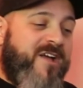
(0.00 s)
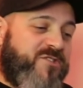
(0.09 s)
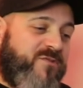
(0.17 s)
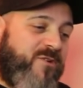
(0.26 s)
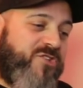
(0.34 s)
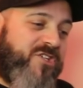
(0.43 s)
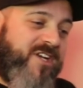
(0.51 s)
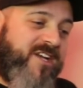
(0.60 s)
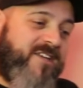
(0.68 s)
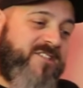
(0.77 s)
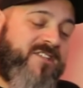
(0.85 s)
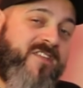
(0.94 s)
who Master Roshi
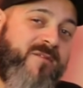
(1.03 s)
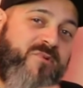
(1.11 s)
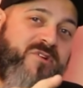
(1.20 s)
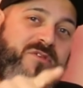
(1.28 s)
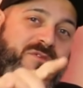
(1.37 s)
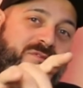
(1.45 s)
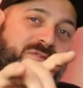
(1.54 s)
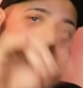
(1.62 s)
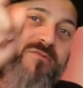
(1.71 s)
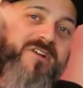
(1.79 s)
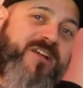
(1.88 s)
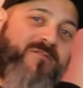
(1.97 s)
is, and then put a
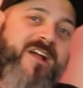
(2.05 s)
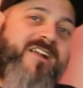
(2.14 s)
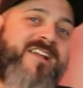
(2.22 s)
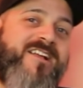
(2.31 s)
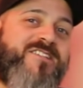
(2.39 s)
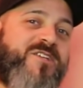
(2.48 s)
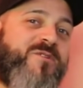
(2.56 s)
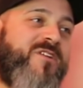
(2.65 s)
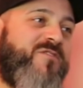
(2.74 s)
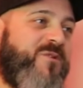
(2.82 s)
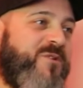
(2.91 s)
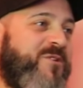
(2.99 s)
3 right next to
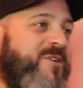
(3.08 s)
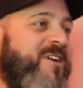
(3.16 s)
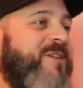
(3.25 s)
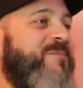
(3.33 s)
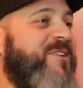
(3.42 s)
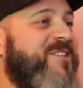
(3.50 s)
it if you agree,